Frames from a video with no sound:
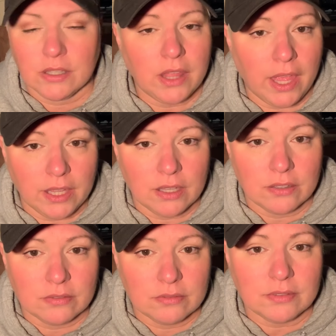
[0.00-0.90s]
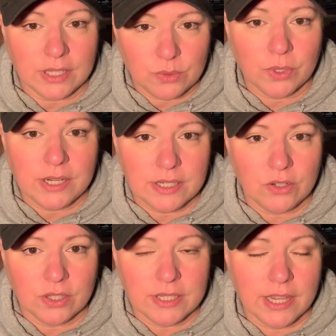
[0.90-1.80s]
Like, that's what I did
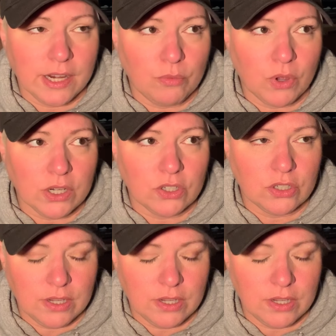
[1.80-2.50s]
all day, and I watched